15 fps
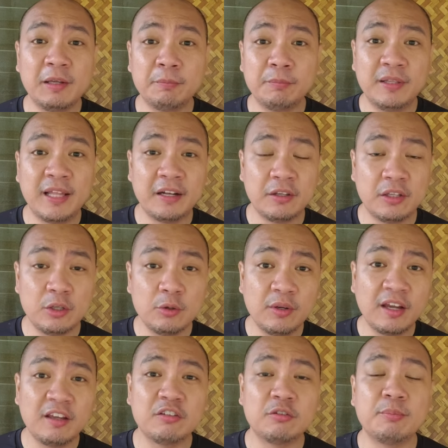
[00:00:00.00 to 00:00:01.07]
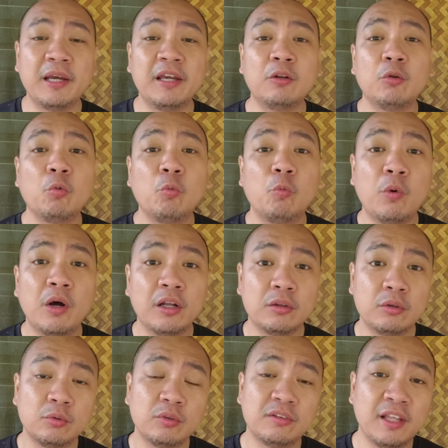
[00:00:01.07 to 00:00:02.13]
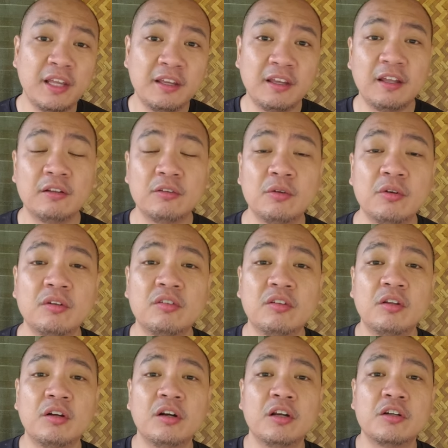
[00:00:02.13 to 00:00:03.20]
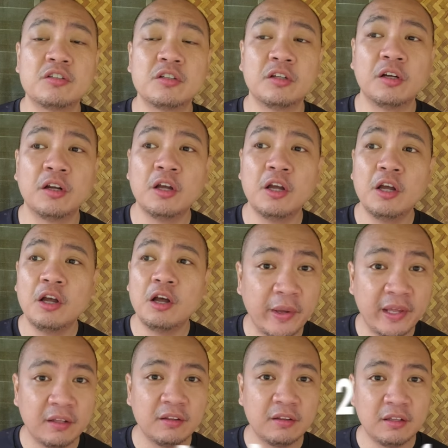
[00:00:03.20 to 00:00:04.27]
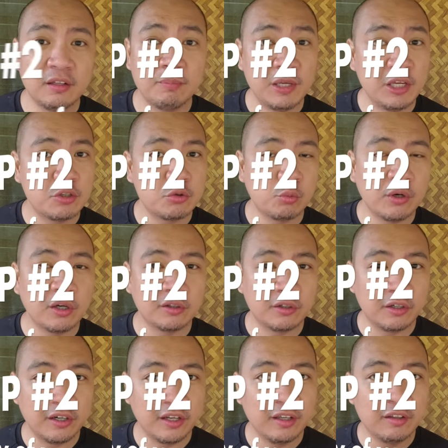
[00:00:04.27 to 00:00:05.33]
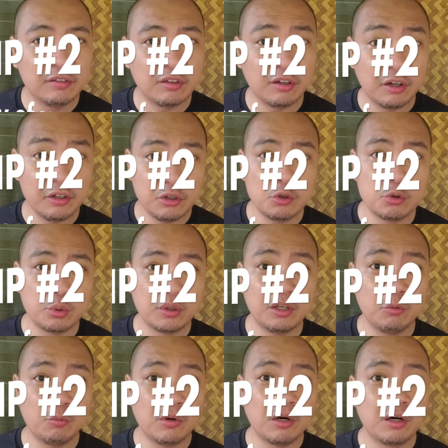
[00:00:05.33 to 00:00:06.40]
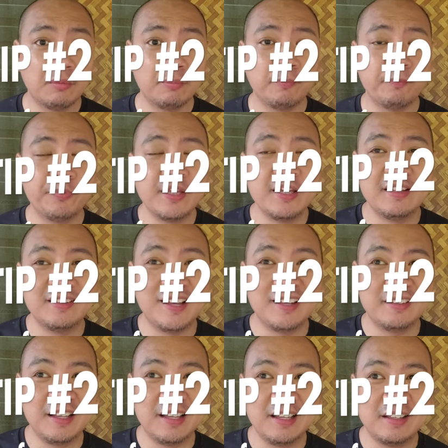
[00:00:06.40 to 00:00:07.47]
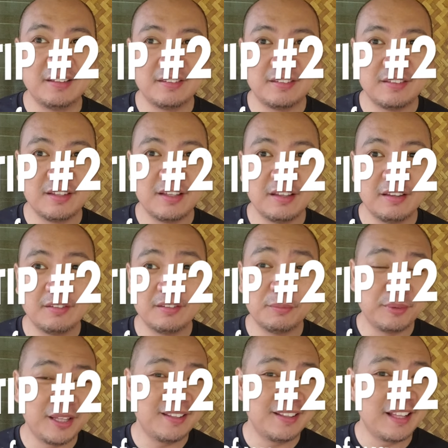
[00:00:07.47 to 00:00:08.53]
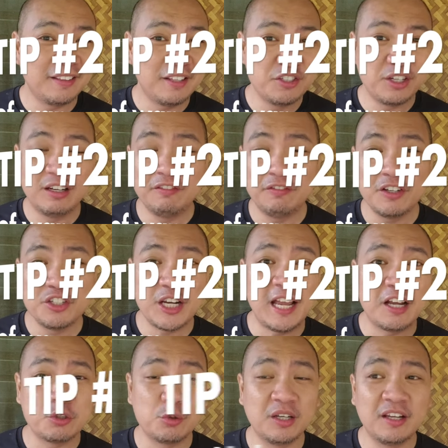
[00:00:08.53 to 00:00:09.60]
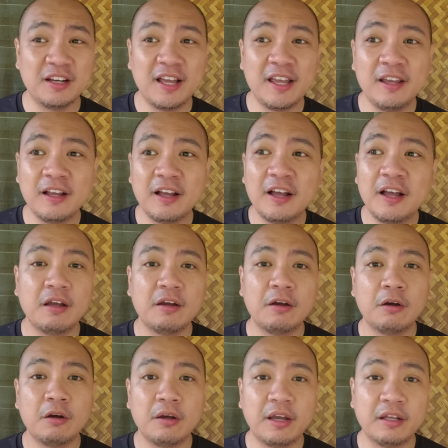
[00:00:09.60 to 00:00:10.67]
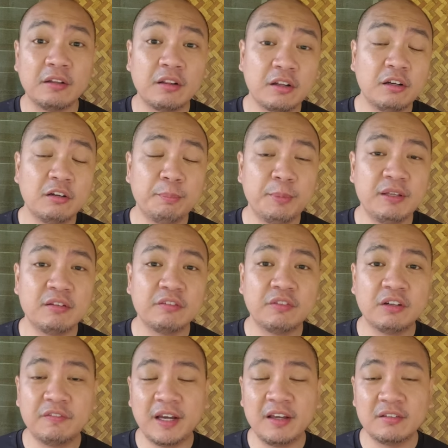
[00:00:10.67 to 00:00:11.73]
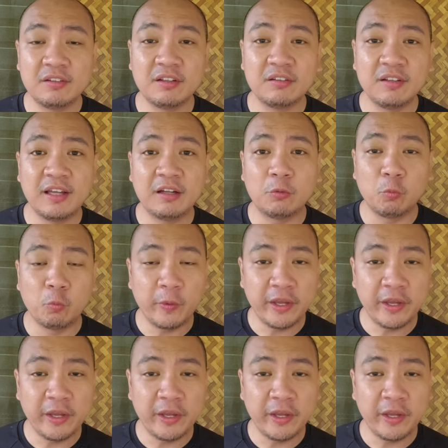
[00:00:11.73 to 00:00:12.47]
tip that you guys might want to take into consideration when the beach water is unusually warm. That is something that the jellyfish actually like. And the third piece of advice is that